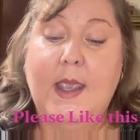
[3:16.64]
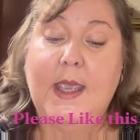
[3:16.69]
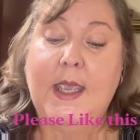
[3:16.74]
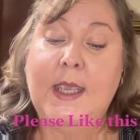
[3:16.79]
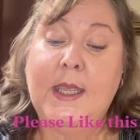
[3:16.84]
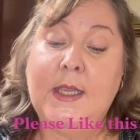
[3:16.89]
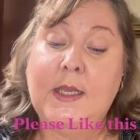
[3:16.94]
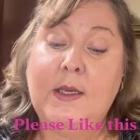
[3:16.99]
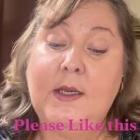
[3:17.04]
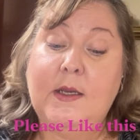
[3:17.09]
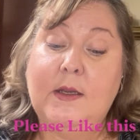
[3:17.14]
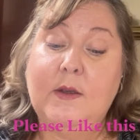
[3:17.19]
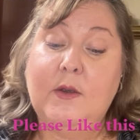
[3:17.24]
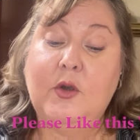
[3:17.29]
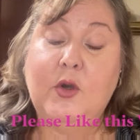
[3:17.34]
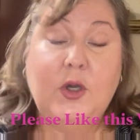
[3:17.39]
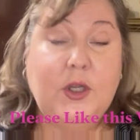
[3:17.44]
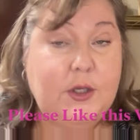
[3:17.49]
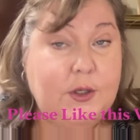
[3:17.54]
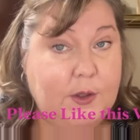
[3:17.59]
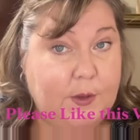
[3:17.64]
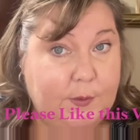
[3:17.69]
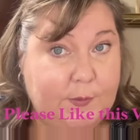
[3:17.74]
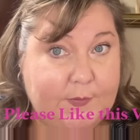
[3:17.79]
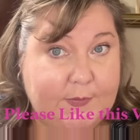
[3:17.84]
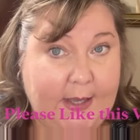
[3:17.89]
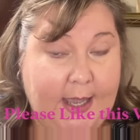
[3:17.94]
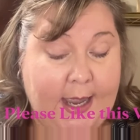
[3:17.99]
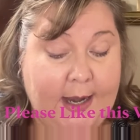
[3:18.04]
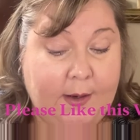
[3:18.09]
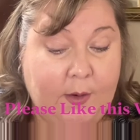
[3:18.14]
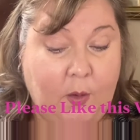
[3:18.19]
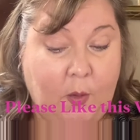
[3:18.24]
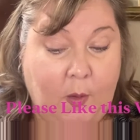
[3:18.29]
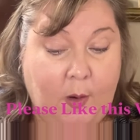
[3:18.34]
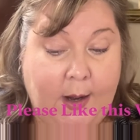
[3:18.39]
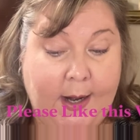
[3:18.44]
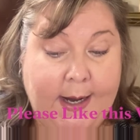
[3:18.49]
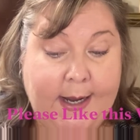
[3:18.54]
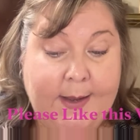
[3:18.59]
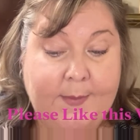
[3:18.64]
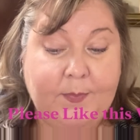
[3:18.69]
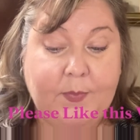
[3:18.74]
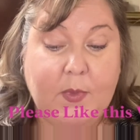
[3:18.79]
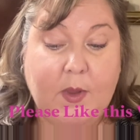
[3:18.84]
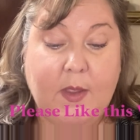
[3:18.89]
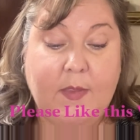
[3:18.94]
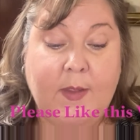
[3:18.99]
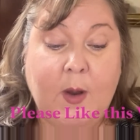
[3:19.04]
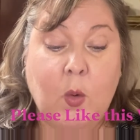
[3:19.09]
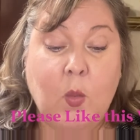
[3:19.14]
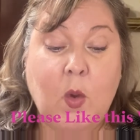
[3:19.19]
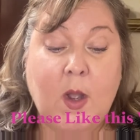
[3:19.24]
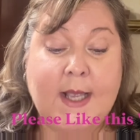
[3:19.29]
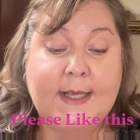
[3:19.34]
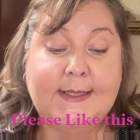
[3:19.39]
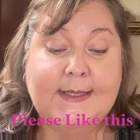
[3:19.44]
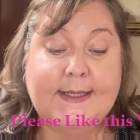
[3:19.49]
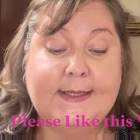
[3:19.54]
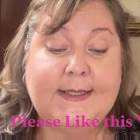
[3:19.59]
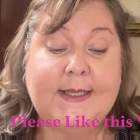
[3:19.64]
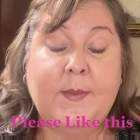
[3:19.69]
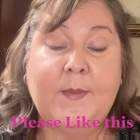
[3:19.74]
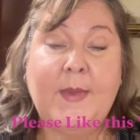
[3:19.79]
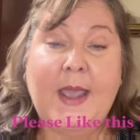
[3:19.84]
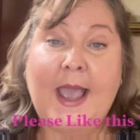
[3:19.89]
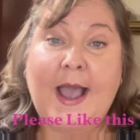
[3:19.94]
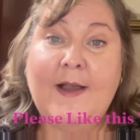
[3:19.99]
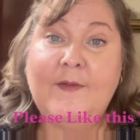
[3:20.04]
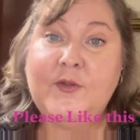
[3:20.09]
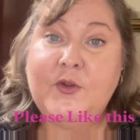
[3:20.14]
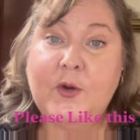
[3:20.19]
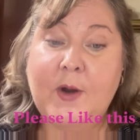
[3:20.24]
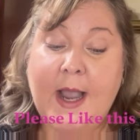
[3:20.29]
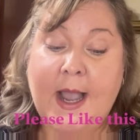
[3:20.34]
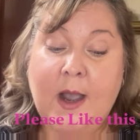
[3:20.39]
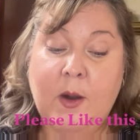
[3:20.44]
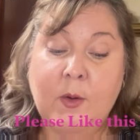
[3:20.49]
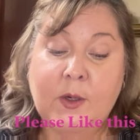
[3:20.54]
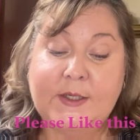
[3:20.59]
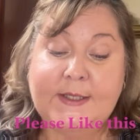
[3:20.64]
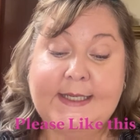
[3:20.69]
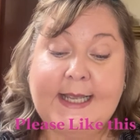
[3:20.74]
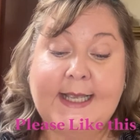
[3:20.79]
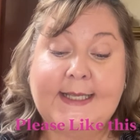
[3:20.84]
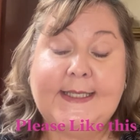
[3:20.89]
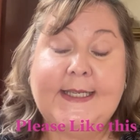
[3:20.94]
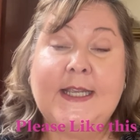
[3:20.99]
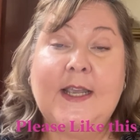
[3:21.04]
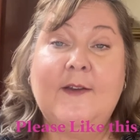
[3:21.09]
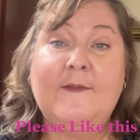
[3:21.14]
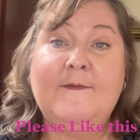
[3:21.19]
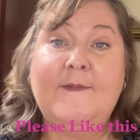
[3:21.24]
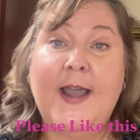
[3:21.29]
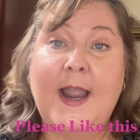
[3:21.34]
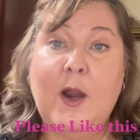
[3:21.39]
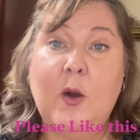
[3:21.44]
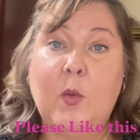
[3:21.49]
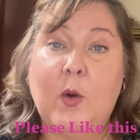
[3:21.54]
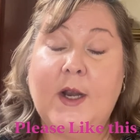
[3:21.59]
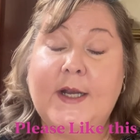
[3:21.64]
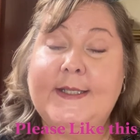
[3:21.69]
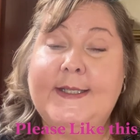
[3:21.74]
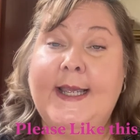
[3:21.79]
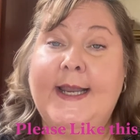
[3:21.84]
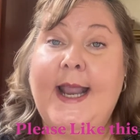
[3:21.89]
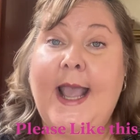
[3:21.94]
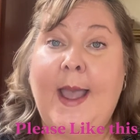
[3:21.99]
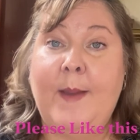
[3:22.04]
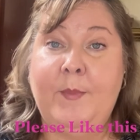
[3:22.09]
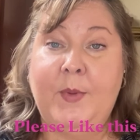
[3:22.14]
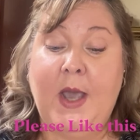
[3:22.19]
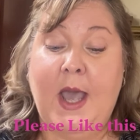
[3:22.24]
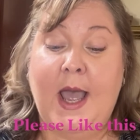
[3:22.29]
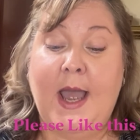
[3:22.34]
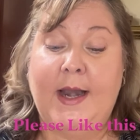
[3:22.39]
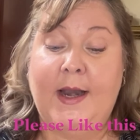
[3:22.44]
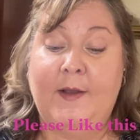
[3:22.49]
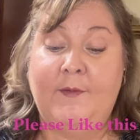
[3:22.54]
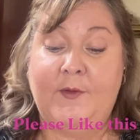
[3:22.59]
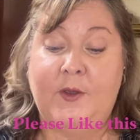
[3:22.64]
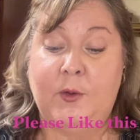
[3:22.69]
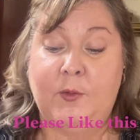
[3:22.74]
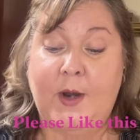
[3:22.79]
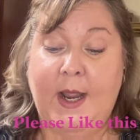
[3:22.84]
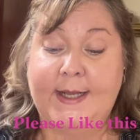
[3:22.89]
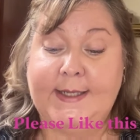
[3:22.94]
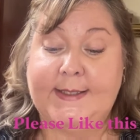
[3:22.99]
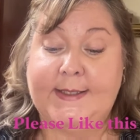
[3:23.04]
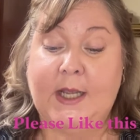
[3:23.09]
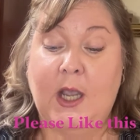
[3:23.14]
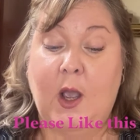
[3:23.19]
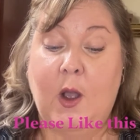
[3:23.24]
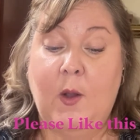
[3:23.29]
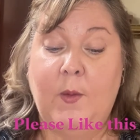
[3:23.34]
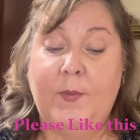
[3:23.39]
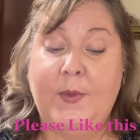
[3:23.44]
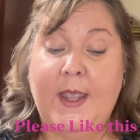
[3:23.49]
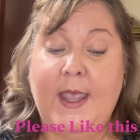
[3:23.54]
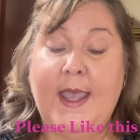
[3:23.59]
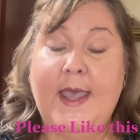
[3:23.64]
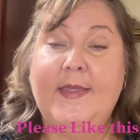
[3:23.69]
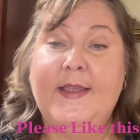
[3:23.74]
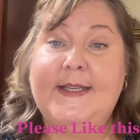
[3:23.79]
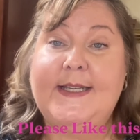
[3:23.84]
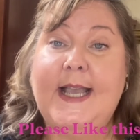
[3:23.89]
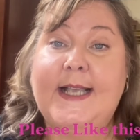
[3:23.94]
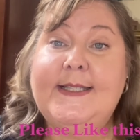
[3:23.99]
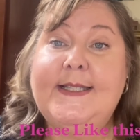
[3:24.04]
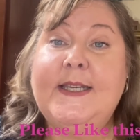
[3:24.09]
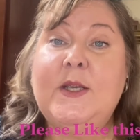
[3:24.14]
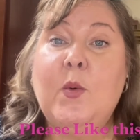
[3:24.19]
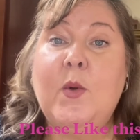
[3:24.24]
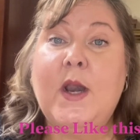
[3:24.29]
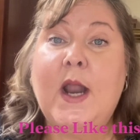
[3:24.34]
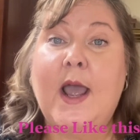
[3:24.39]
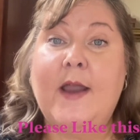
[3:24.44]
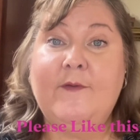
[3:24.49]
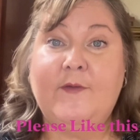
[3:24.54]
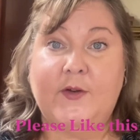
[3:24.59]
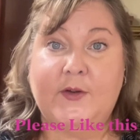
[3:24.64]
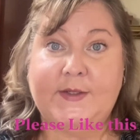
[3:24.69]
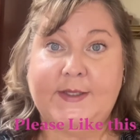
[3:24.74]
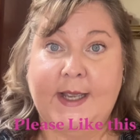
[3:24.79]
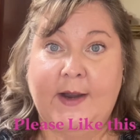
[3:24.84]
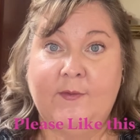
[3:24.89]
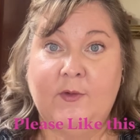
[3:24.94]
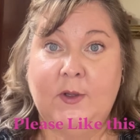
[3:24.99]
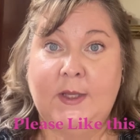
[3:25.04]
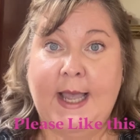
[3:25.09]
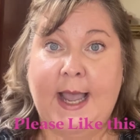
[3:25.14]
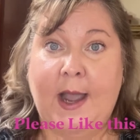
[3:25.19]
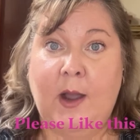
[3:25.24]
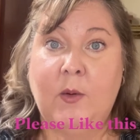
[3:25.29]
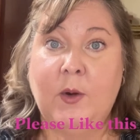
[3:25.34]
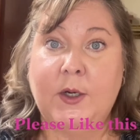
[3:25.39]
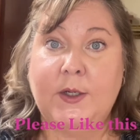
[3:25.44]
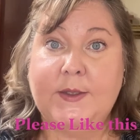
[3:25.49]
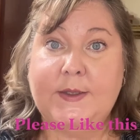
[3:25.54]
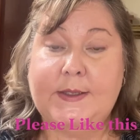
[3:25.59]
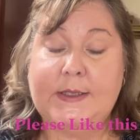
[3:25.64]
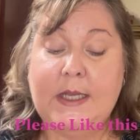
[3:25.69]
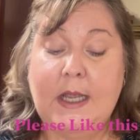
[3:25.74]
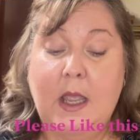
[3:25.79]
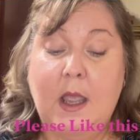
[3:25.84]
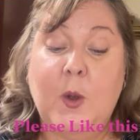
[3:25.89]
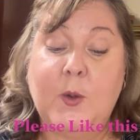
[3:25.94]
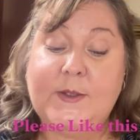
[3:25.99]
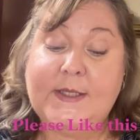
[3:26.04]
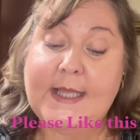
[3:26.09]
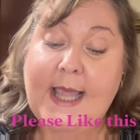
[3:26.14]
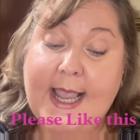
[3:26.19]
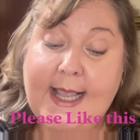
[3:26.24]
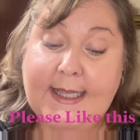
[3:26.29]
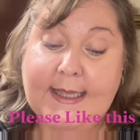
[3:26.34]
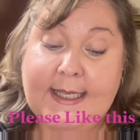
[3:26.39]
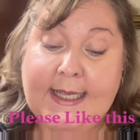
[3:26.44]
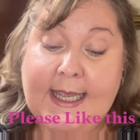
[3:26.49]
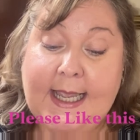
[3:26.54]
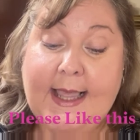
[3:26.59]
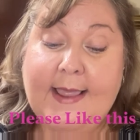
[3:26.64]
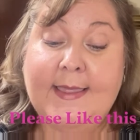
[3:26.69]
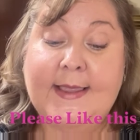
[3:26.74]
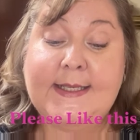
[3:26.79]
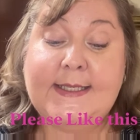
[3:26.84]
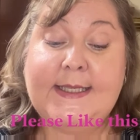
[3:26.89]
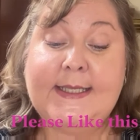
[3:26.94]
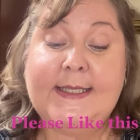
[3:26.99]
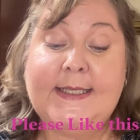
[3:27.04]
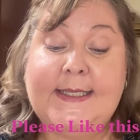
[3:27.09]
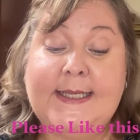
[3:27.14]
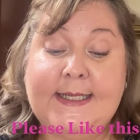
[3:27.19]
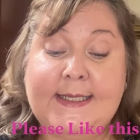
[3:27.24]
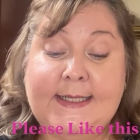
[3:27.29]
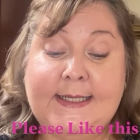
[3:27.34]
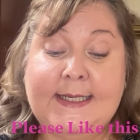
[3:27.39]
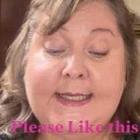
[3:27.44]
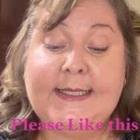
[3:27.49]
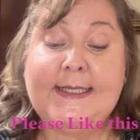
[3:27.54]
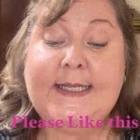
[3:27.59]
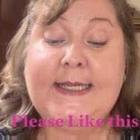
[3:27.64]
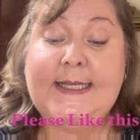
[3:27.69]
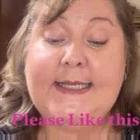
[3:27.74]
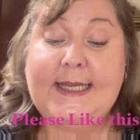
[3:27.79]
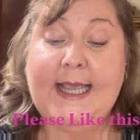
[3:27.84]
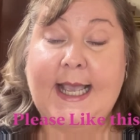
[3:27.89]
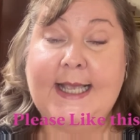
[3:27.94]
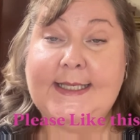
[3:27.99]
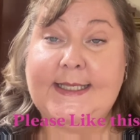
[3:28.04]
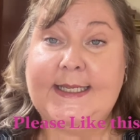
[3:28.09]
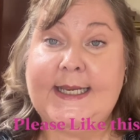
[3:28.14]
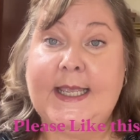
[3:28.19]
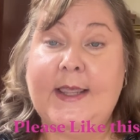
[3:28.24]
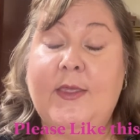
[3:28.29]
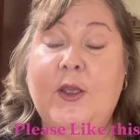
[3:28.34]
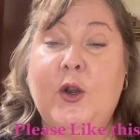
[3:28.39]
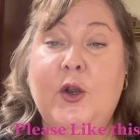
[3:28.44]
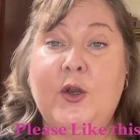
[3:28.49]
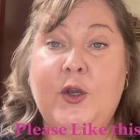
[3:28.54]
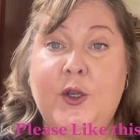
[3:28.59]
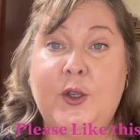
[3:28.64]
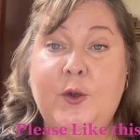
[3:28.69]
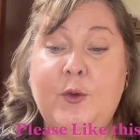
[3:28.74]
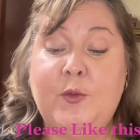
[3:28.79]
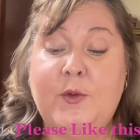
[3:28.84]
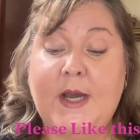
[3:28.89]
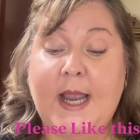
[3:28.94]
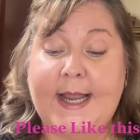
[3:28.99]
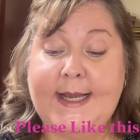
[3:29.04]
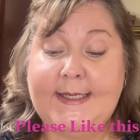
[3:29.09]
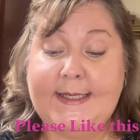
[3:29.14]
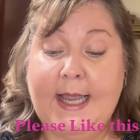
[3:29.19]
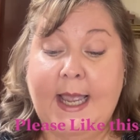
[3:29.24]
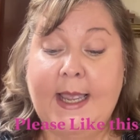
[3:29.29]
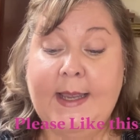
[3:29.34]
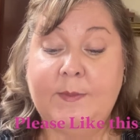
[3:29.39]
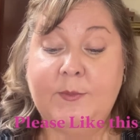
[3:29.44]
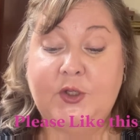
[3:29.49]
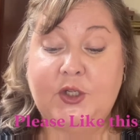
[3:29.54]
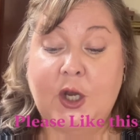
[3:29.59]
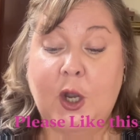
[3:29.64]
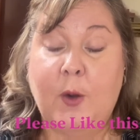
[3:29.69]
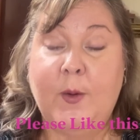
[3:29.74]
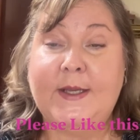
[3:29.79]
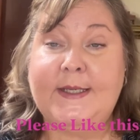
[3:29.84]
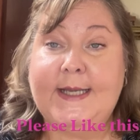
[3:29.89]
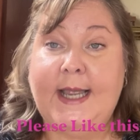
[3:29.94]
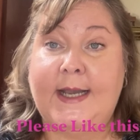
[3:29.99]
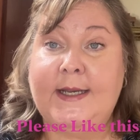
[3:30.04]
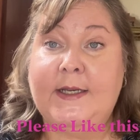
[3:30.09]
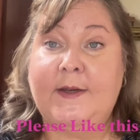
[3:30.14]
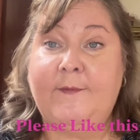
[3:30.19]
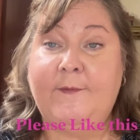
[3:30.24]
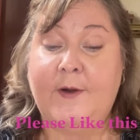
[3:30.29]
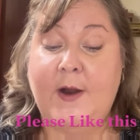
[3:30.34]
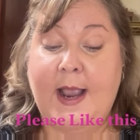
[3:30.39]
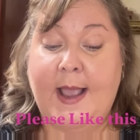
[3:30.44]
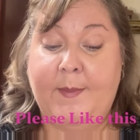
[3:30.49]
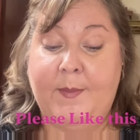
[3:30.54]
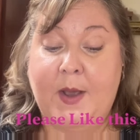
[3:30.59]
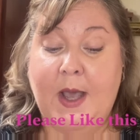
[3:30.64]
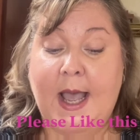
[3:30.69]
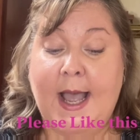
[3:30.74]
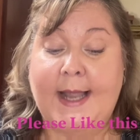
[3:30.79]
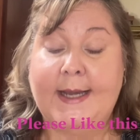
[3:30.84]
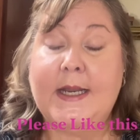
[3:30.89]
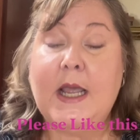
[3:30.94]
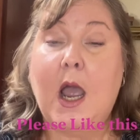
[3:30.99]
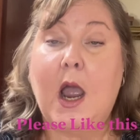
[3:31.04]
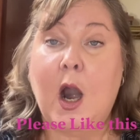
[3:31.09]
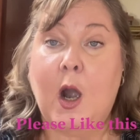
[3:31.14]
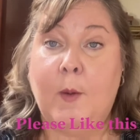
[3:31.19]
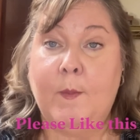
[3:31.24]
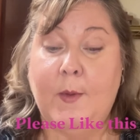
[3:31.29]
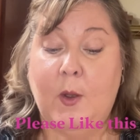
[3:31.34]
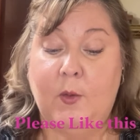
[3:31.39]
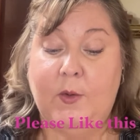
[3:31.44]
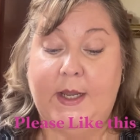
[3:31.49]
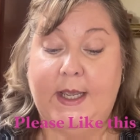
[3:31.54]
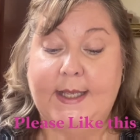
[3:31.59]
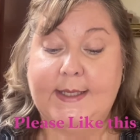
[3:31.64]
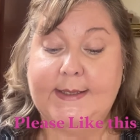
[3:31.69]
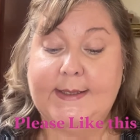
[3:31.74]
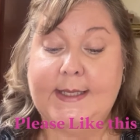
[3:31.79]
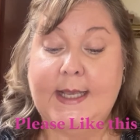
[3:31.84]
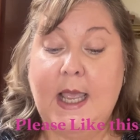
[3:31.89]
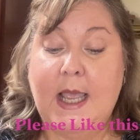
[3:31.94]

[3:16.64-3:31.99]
In good news category, there was some after-hours testing of fireworks at Epcot a few nights ago. The testing went on for several hours. Most likely, this is Disney testing their new nighttime show intended for Epcot, Harmonious.